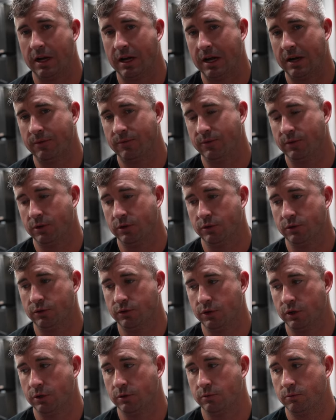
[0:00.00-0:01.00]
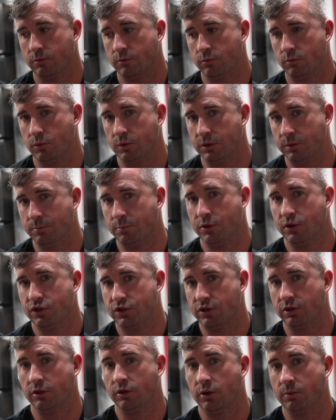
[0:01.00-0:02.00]
I feel, you know, we can
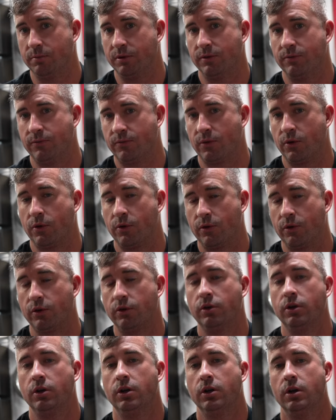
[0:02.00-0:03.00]
push a little bit further